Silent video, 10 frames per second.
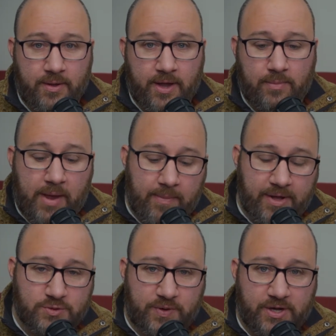And maybe
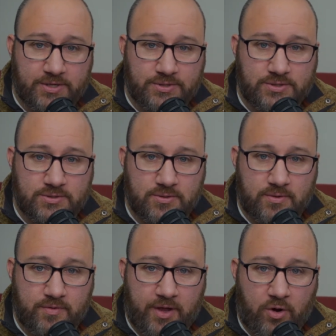it's because
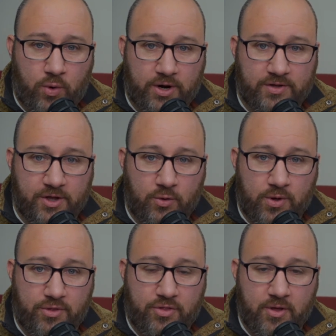they don't want to deal
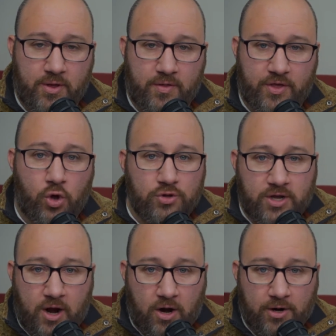with the old
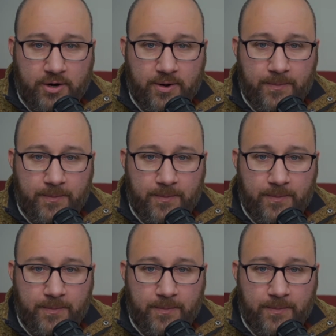guard